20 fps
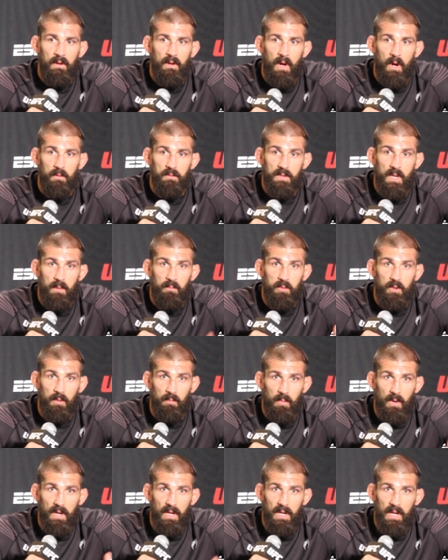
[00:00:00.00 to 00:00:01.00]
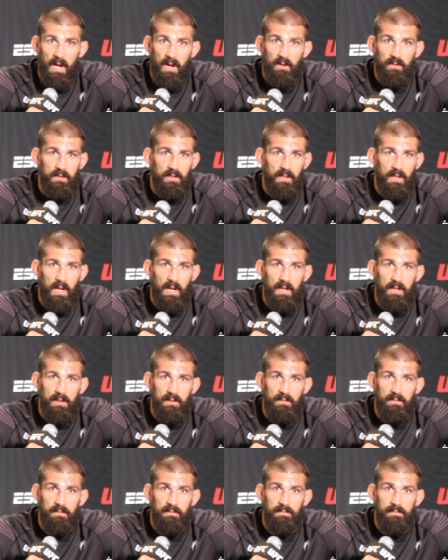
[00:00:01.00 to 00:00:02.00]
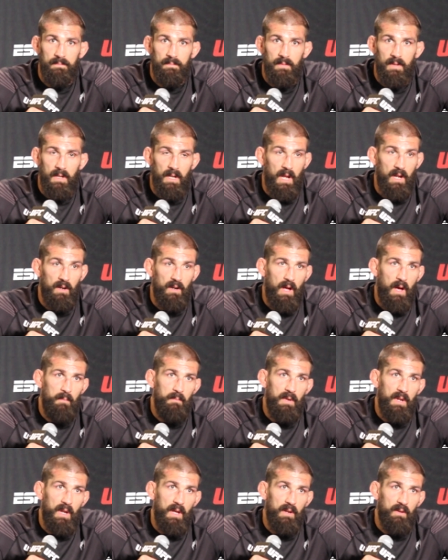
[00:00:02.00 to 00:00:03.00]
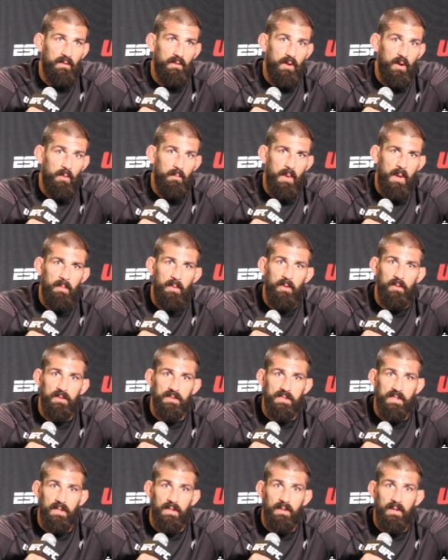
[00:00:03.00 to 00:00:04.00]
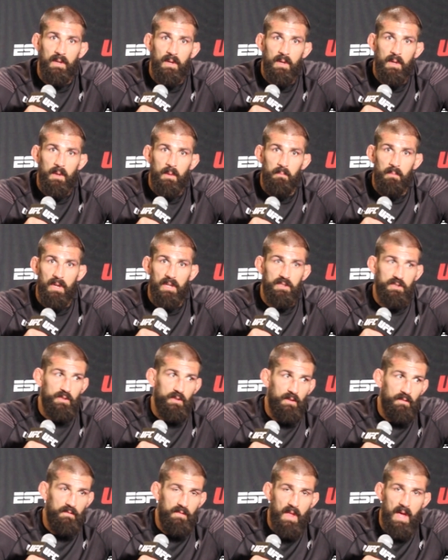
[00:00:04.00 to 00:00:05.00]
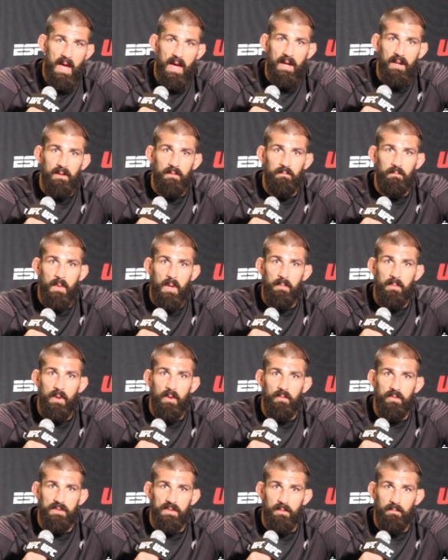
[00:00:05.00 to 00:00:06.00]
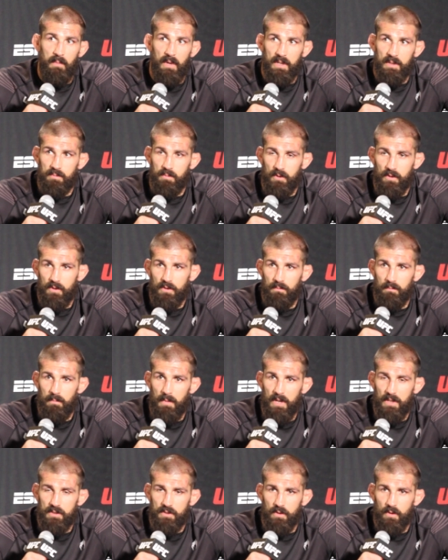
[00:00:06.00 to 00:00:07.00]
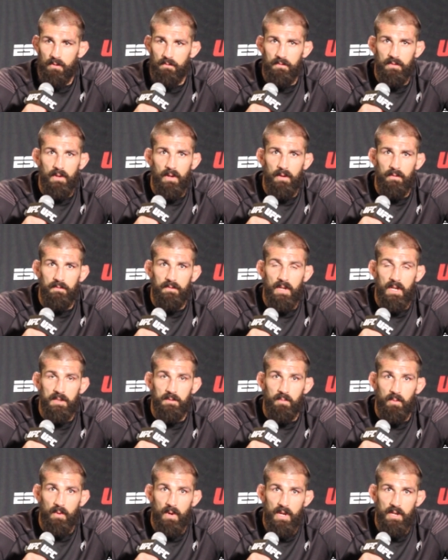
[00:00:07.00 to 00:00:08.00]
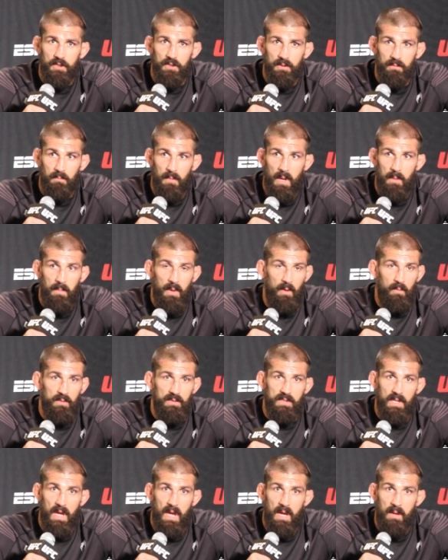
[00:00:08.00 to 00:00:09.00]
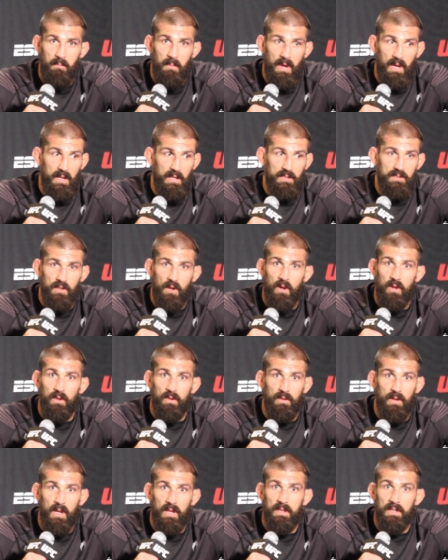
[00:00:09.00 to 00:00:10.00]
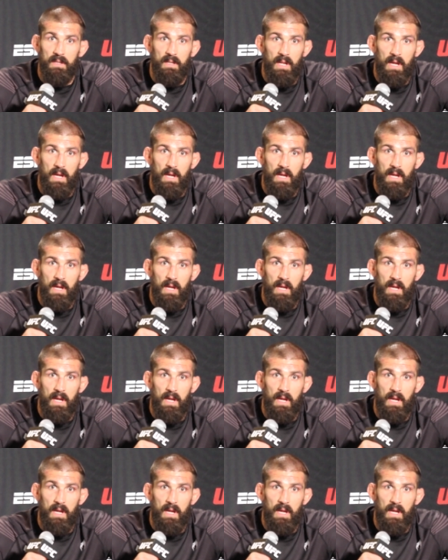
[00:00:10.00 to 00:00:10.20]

I was able to bring it out tonight, and I, I mean I don't know maybe it was a mixture of that, maybe it was a mixture mixture of, of desperation, maybe it was a hey man it's all or nothing